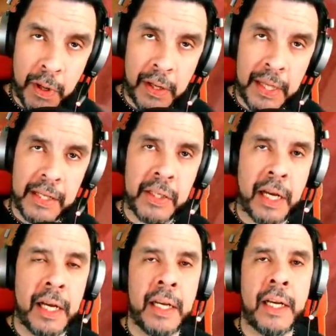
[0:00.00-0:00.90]
this
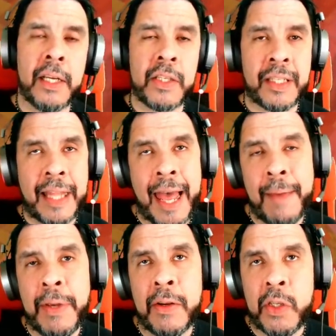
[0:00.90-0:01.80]

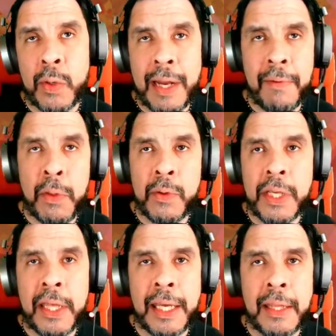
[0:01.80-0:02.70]
slab here so he never throws
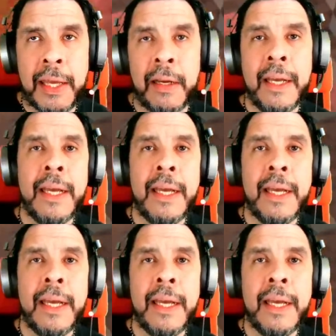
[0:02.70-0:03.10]
anything in there.